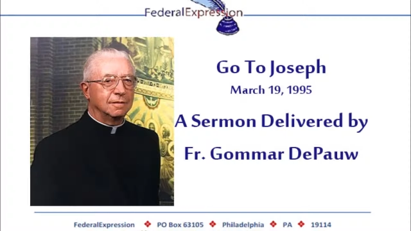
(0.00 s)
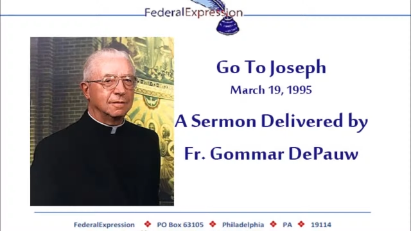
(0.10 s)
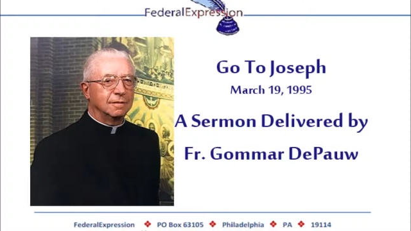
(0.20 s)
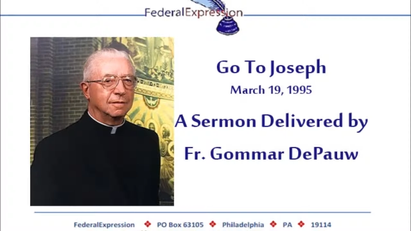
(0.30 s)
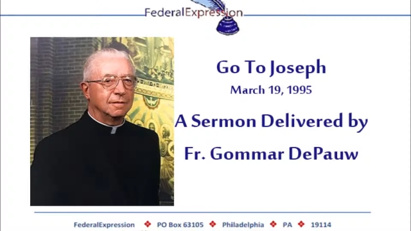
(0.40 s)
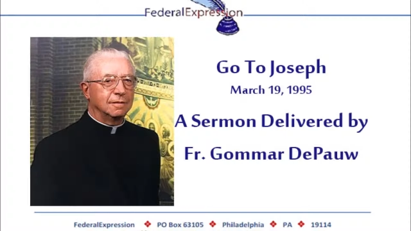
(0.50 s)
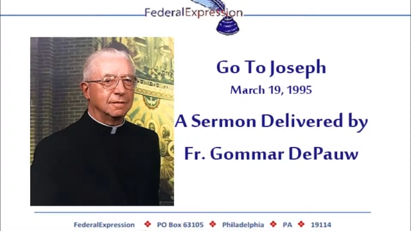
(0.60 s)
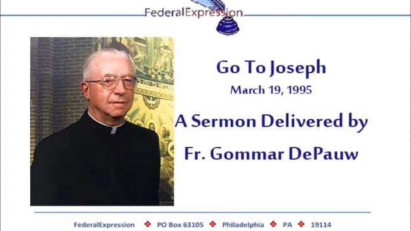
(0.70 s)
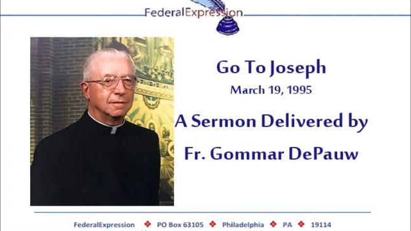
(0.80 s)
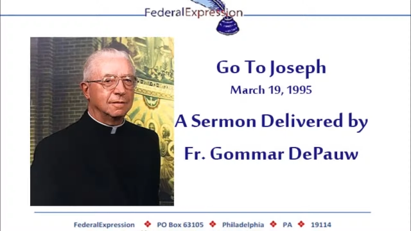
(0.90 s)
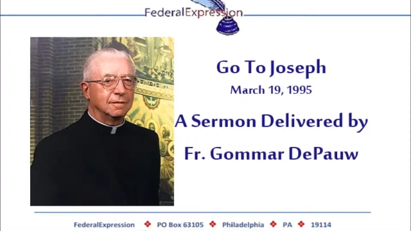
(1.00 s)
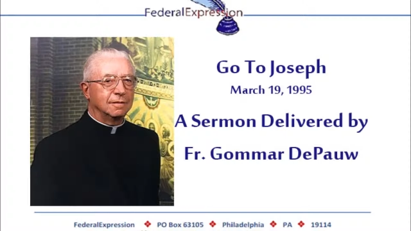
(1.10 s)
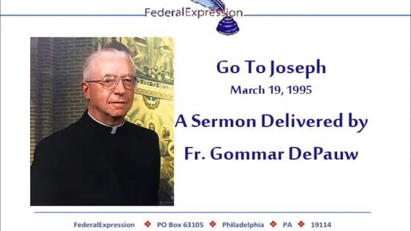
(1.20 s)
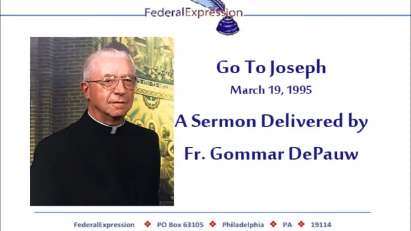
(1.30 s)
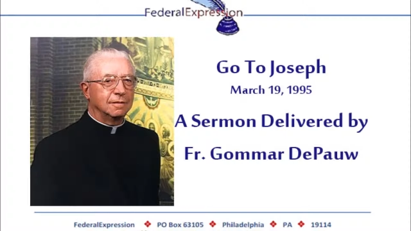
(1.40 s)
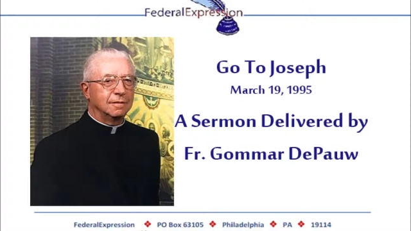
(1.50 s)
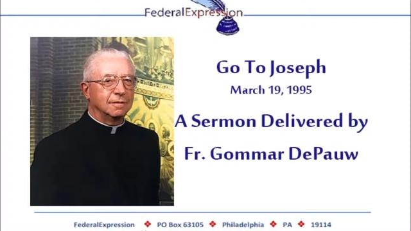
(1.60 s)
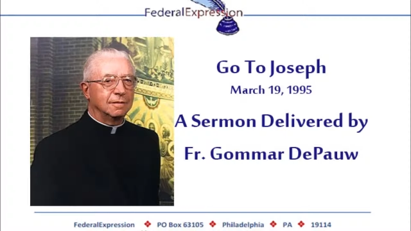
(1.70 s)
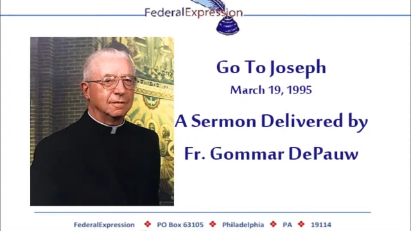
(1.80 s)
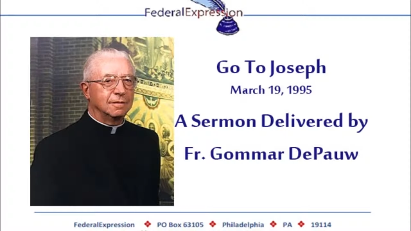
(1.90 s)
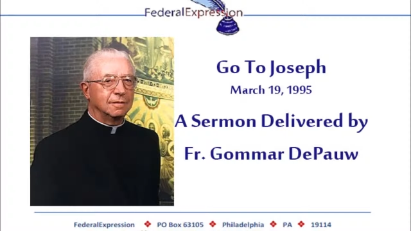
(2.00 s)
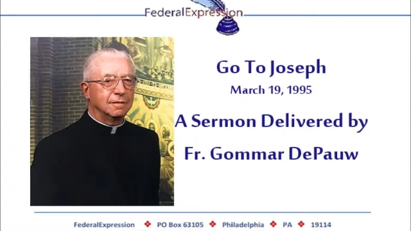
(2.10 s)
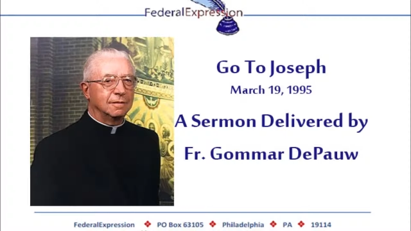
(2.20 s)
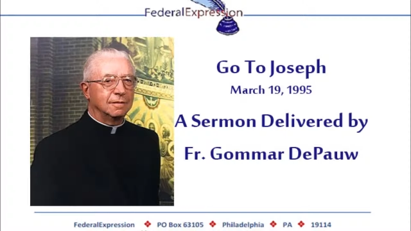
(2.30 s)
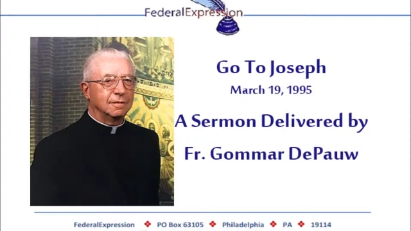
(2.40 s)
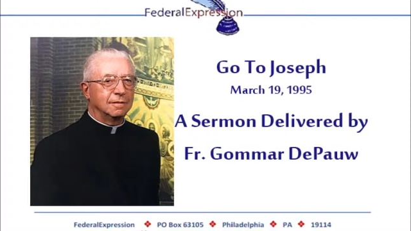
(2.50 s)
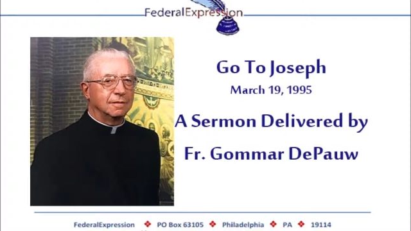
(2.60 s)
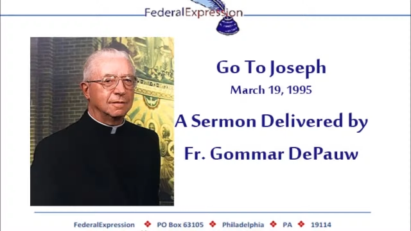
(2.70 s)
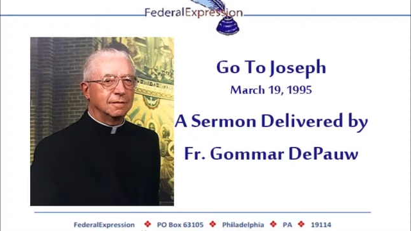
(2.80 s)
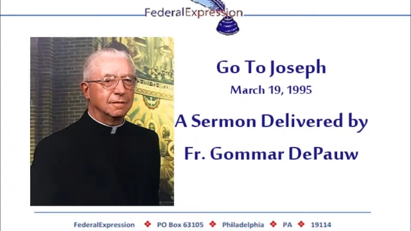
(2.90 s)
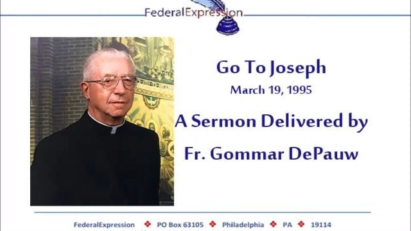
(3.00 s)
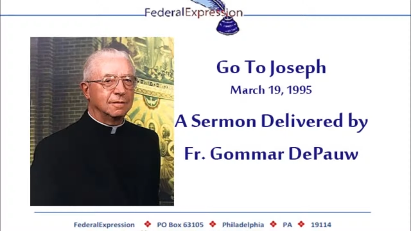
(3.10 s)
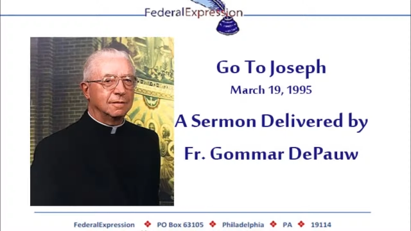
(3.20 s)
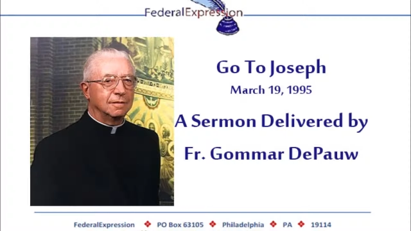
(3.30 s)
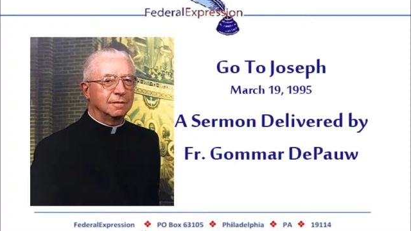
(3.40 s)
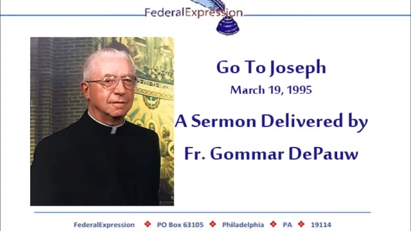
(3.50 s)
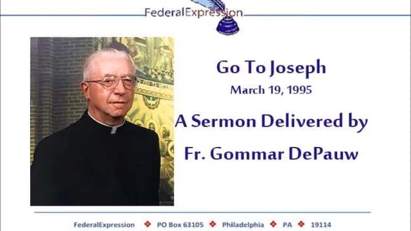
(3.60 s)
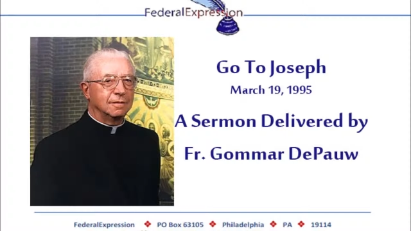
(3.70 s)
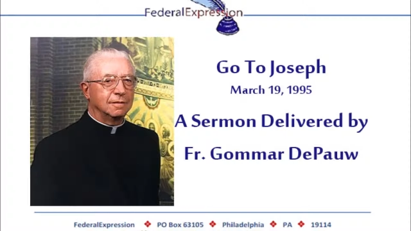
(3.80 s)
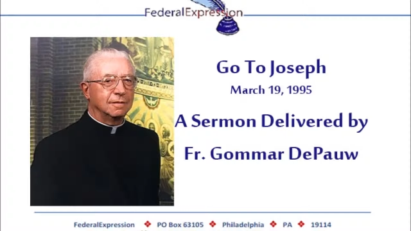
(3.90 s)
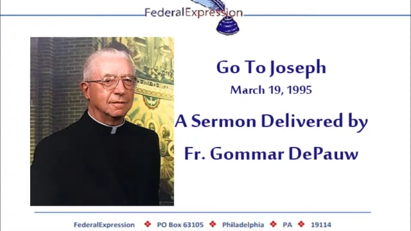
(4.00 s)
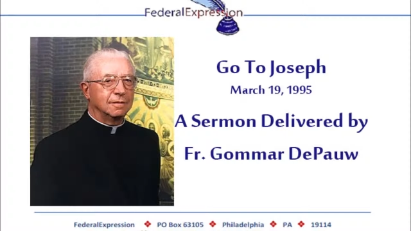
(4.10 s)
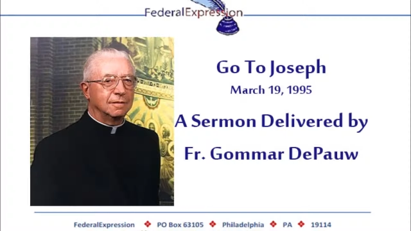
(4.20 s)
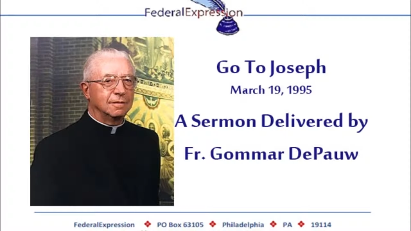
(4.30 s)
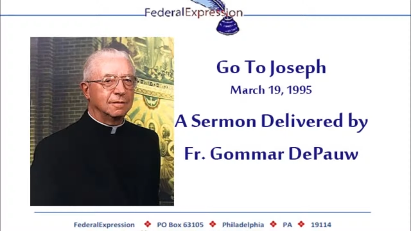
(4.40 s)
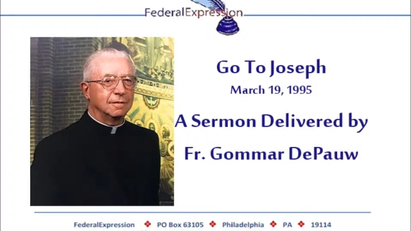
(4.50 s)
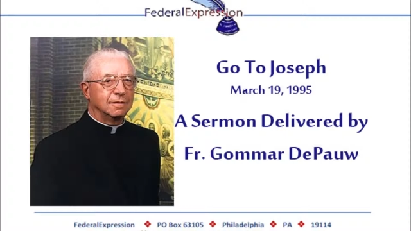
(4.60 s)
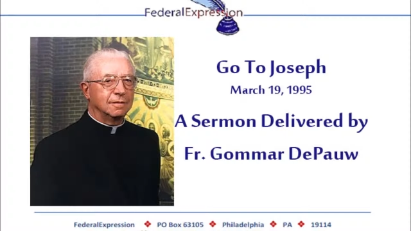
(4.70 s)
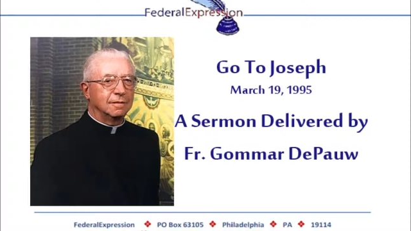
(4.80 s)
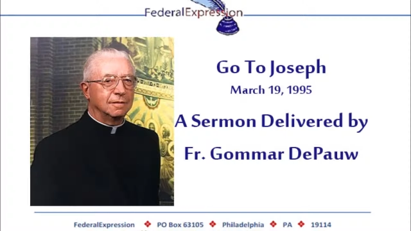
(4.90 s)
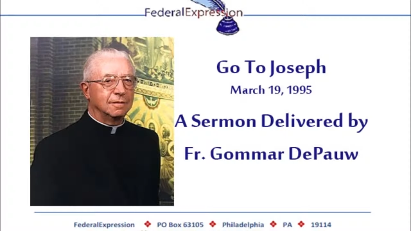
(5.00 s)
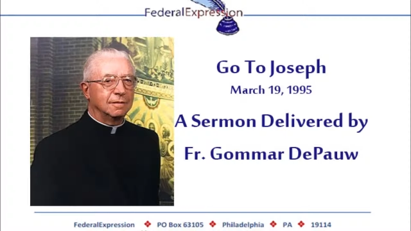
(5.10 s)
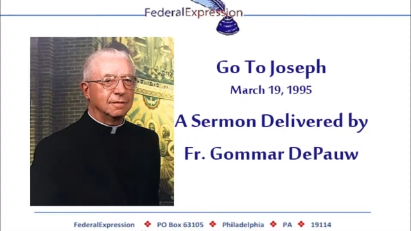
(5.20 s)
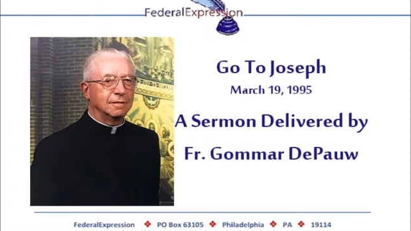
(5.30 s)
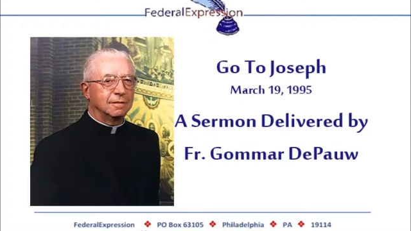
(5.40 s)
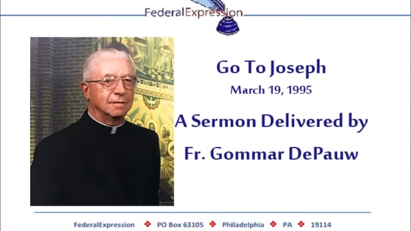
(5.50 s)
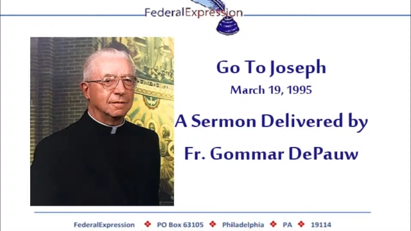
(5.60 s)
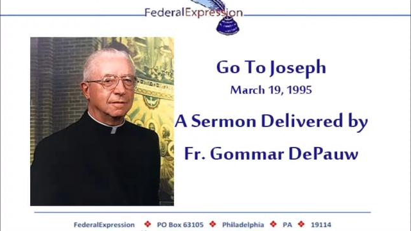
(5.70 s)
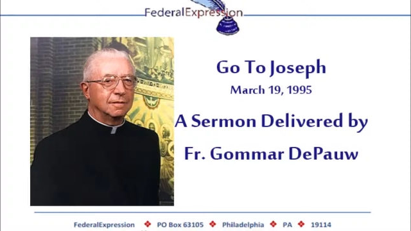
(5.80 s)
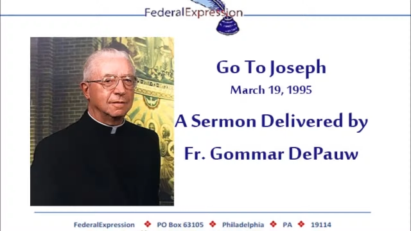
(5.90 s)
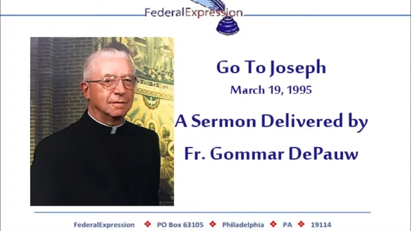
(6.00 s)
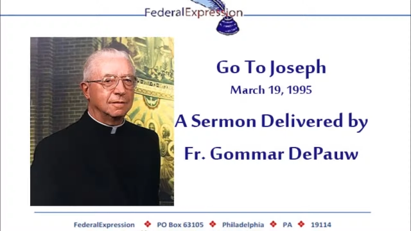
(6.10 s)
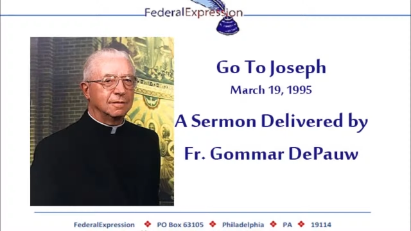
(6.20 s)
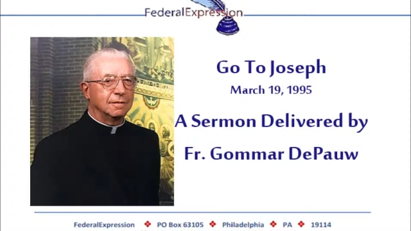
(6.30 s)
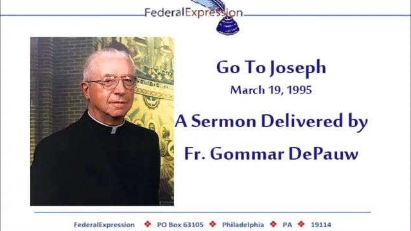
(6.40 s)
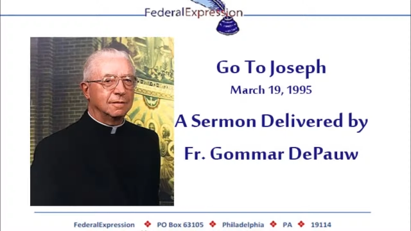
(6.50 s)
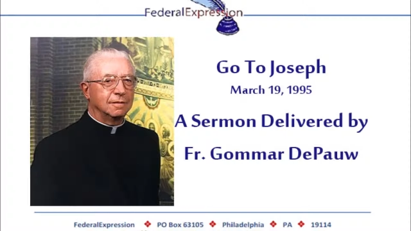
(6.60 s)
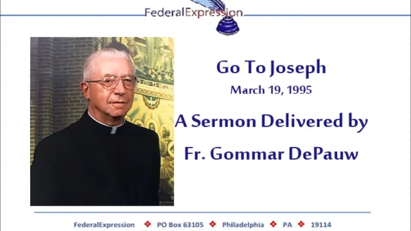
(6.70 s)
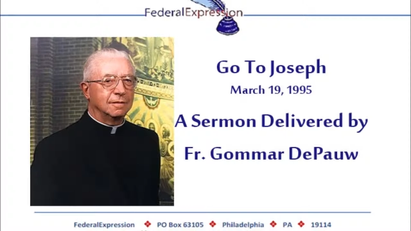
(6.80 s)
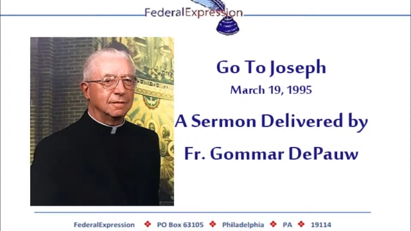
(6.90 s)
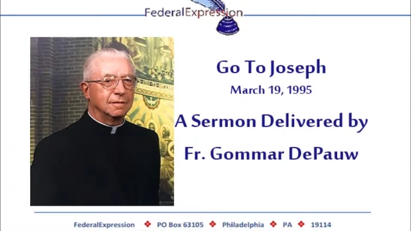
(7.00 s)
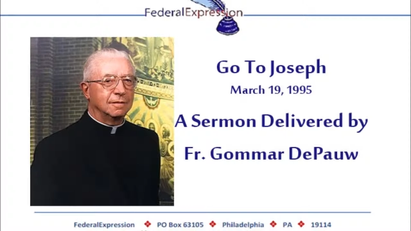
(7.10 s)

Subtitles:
This is a still picture; no speech is visible.